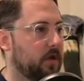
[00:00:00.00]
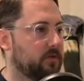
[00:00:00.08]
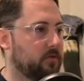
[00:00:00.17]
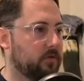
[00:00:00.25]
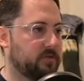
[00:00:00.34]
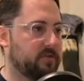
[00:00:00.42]

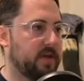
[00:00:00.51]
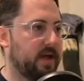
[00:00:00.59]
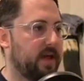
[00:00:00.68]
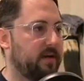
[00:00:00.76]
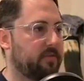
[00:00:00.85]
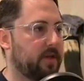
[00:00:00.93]
So you'll see I
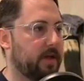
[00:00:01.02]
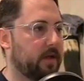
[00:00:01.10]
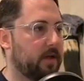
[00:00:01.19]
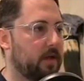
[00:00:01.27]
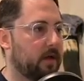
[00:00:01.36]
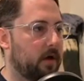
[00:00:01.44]
have like
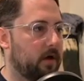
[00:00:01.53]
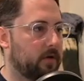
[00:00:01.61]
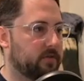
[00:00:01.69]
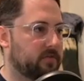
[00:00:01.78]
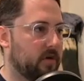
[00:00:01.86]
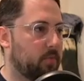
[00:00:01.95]

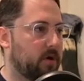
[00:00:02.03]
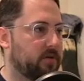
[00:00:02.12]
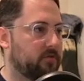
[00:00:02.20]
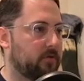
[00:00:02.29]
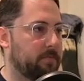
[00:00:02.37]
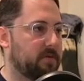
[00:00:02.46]
a somewhat
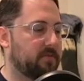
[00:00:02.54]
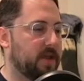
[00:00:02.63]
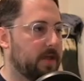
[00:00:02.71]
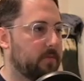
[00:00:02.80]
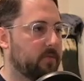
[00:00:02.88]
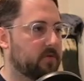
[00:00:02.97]
descriptive
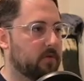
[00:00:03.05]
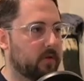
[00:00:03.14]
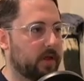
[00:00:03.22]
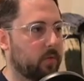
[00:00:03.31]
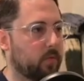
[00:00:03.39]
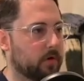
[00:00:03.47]
name, so
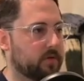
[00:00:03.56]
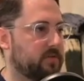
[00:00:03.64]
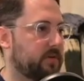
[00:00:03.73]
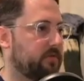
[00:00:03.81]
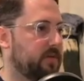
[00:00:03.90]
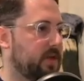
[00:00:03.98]
like works
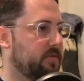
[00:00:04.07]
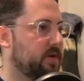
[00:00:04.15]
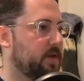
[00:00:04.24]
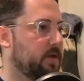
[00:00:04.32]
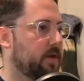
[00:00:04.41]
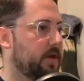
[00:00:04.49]
if
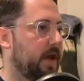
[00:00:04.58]
even,